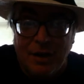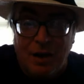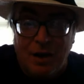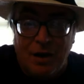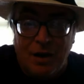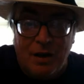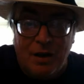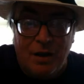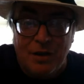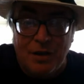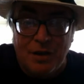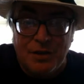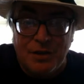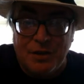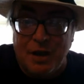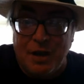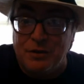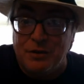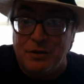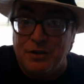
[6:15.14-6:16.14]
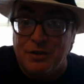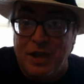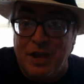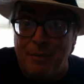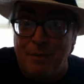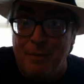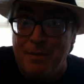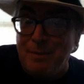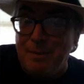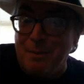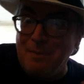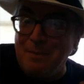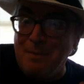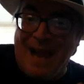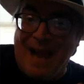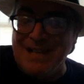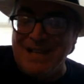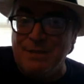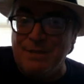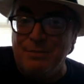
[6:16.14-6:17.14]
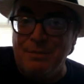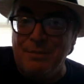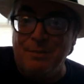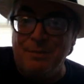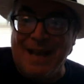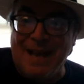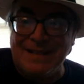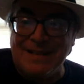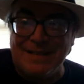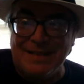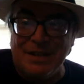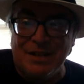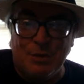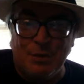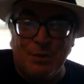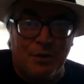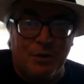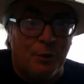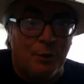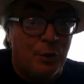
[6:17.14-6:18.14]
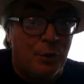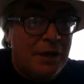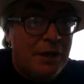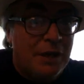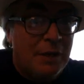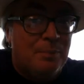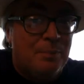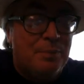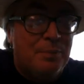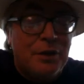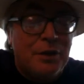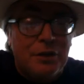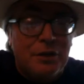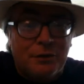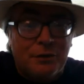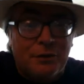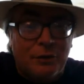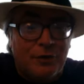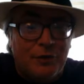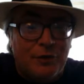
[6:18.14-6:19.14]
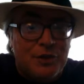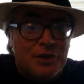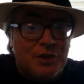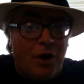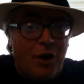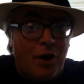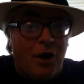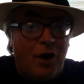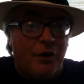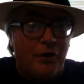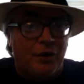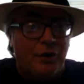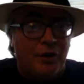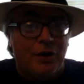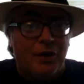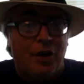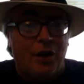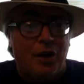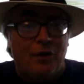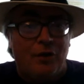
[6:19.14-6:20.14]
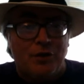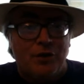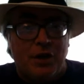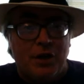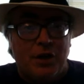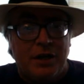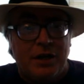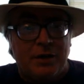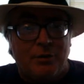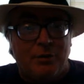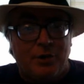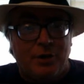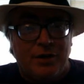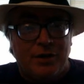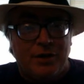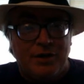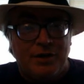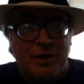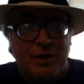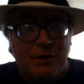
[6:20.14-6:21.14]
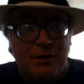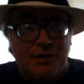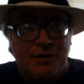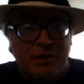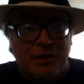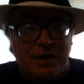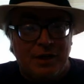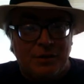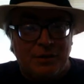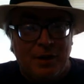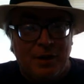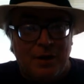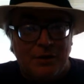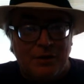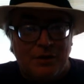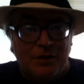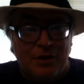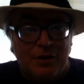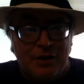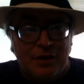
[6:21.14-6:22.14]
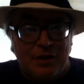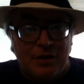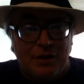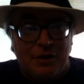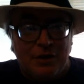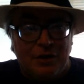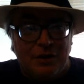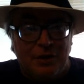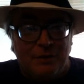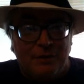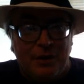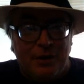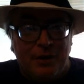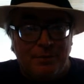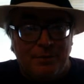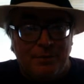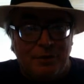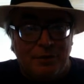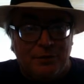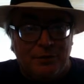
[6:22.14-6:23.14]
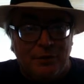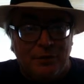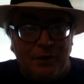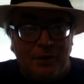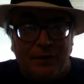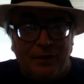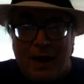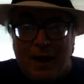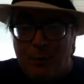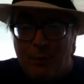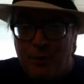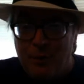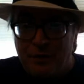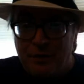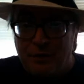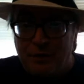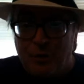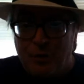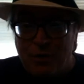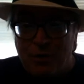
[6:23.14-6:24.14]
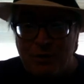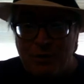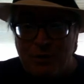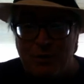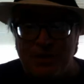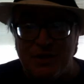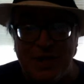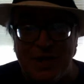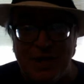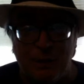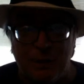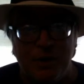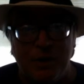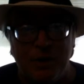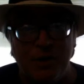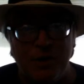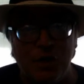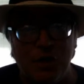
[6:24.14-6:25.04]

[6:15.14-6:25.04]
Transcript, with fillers: uh, Psychoscareapy Maximum Madness with a really beautiful facade of Shadybrook in a soundstage, much you know, very beautiful. And that one, of course, was set when